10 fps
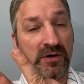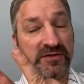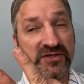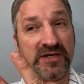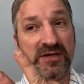
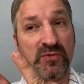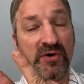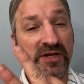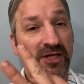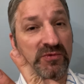Sunday
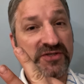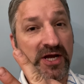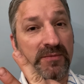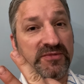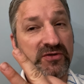morning he was
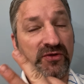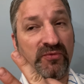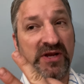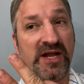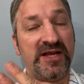up. So
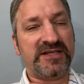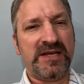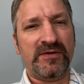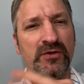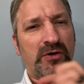3 days,
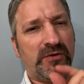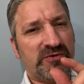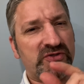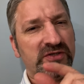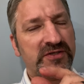even though there
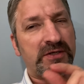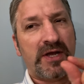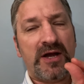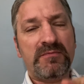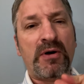was just
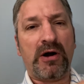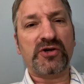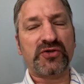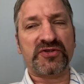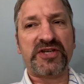
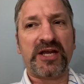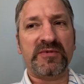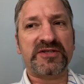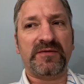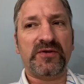partial
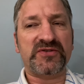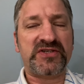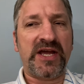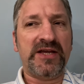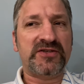segments of those
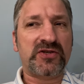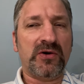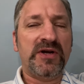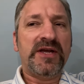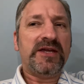days.
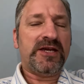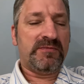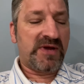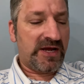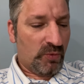So it
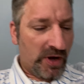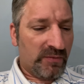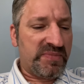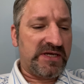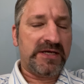may well
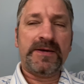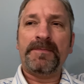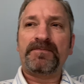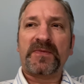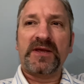be
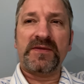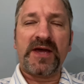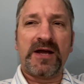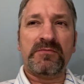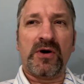
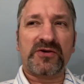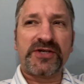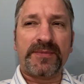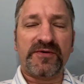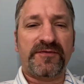that Mark
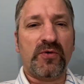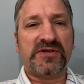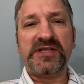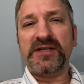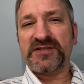chapter
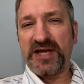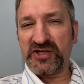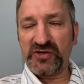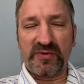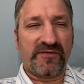14 is
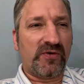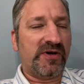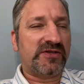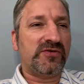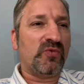actually
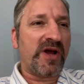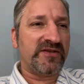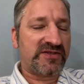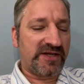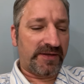referring to
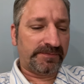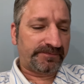Wednesday.